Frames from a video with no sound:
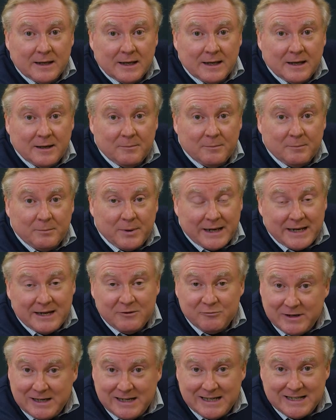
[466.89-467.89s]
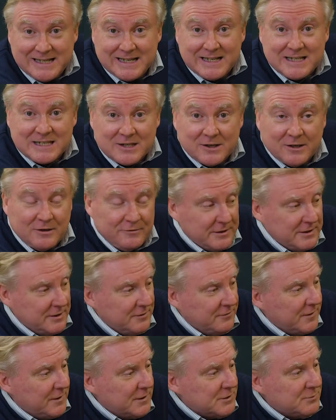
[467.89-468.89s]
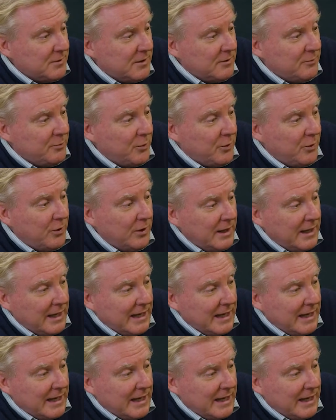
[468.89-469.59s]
But he really did serve in the First World War,